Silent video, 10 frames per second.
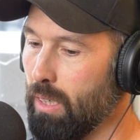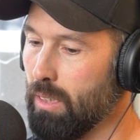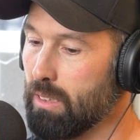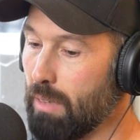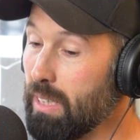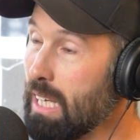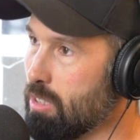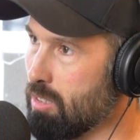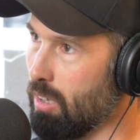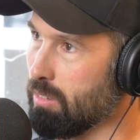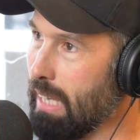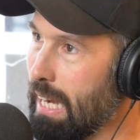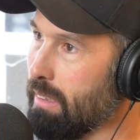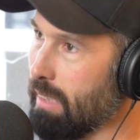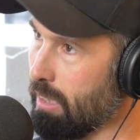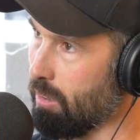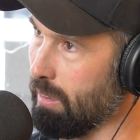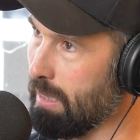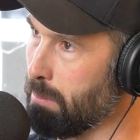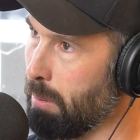someone gets knocked out and they go
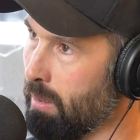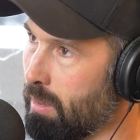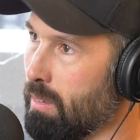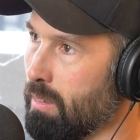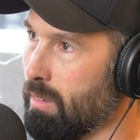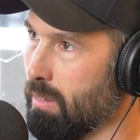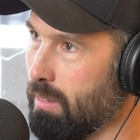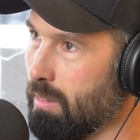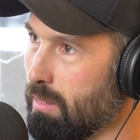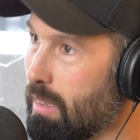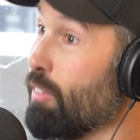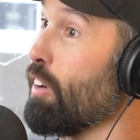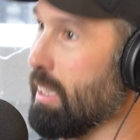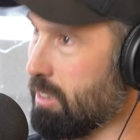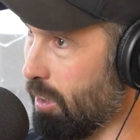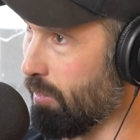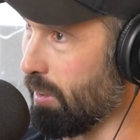limp, the fight's over.